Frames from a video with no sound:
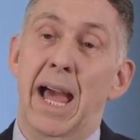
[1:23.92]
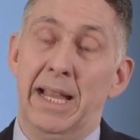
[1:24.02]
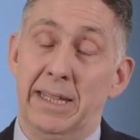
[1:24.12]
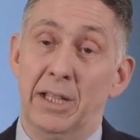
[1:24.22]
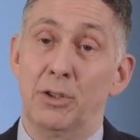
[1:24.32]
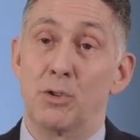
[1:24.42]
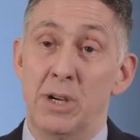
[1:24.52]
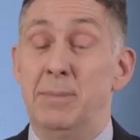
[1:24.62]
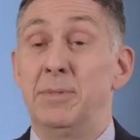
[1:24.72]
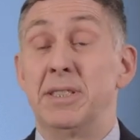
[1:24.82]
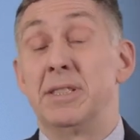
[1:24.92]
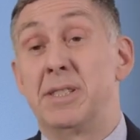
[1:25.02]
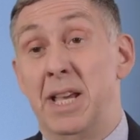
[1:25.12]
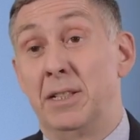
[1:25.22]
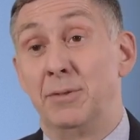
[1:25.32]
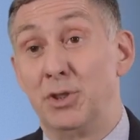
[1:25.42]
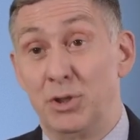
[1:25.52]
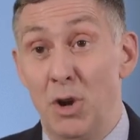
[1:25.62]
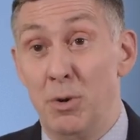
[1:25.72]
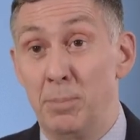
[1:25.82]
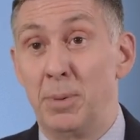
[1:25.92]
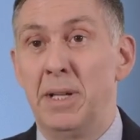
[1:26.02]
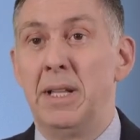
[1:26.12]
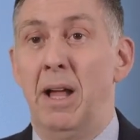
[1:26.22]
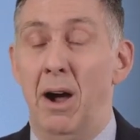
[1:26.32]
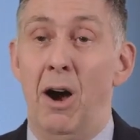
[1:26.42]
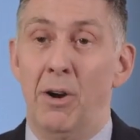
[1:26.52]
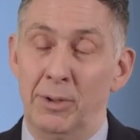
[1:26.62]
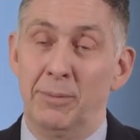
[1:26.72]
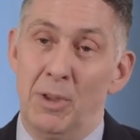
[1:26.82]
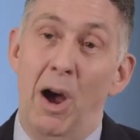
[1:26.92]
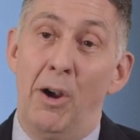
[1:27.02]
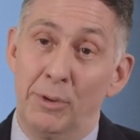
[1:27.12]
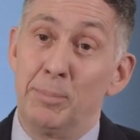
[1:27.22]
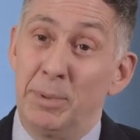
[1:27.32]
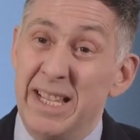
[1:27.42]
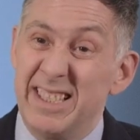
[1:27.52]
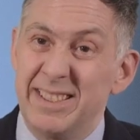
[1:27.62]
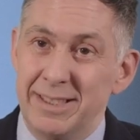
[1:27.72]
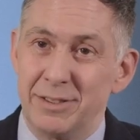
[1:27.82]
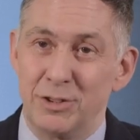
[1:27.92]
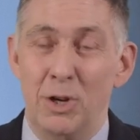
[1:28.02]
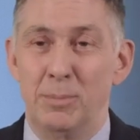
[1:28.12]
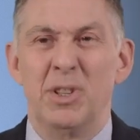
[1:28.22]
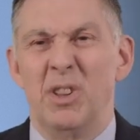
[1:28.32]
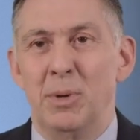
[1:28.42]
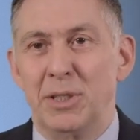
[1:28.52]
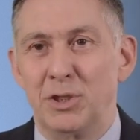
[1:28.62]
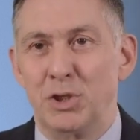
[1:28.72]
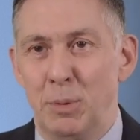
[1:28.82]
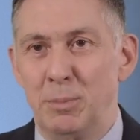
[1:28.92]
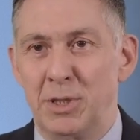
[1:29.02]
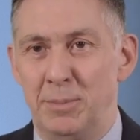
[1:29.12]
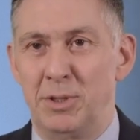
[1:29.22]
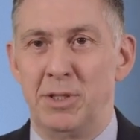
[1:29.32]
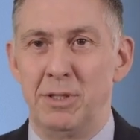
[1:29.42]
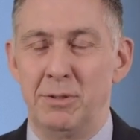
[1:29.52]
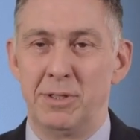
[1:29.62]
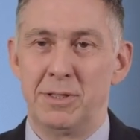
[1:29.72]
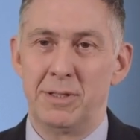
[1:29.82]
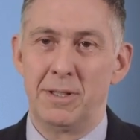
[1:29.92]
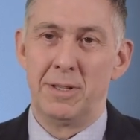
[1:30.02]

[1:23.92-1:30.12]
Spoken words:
and that creams instead of soap are replacing soap, in other words, soap substitutes.